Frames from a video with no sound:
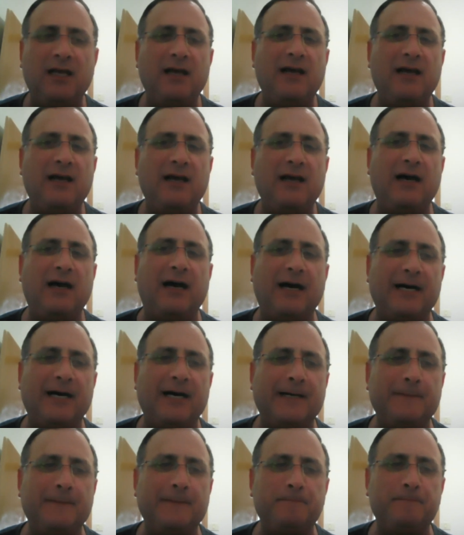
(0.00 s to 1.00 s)

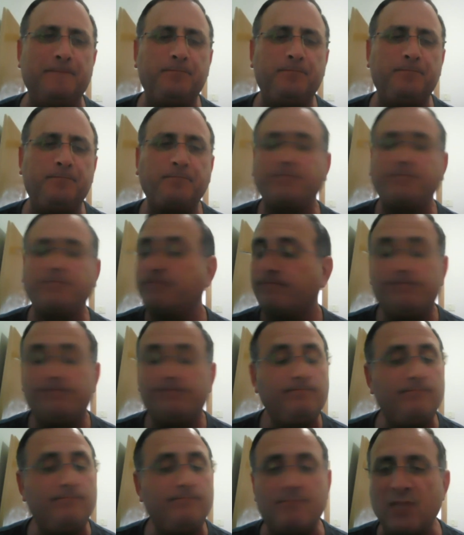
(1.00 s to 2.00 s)
Um,
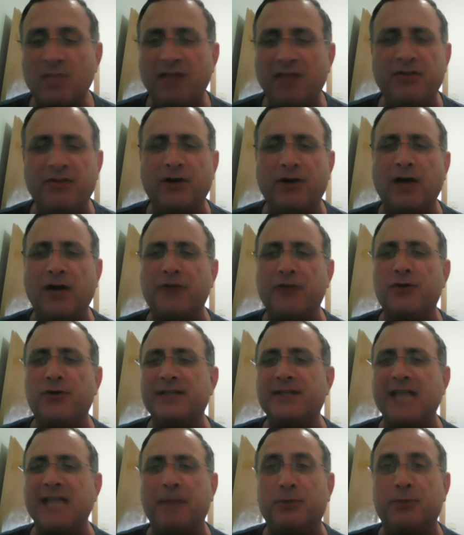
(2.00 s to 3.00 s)
there are other
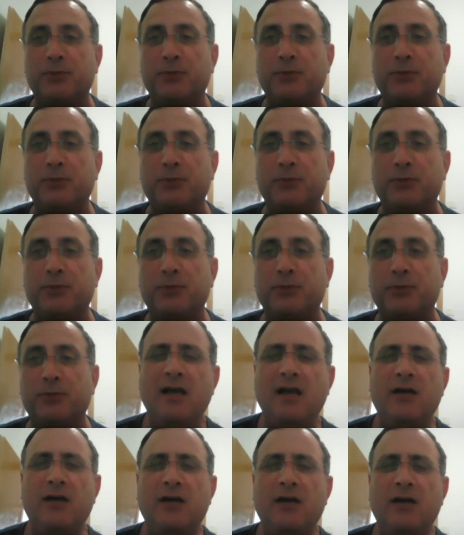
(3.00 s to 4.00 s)
examples. We
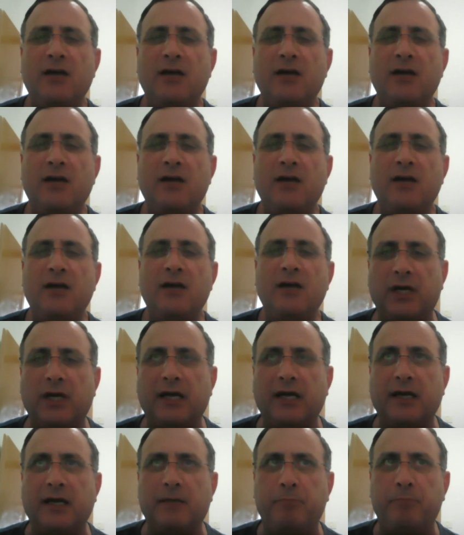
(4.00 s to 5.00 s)

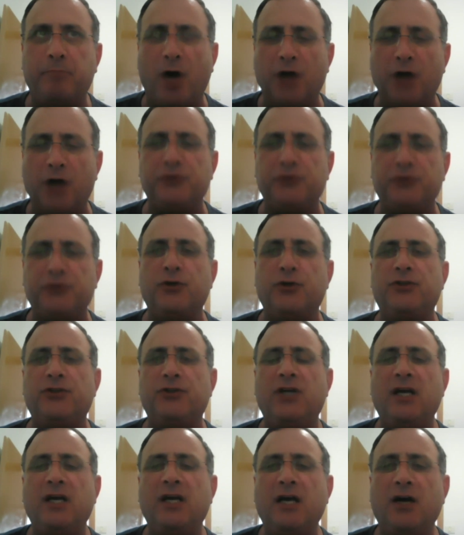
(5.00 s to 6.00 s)
partnered
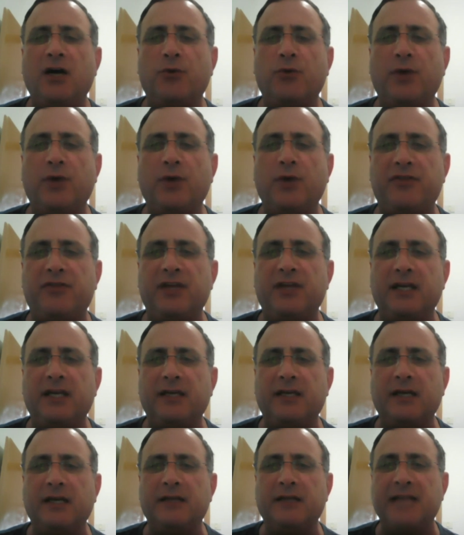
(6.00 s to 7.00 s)
with the
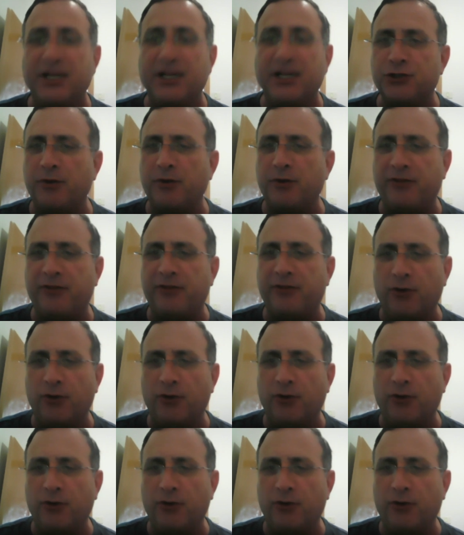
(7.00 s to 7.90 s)
Nature Authority,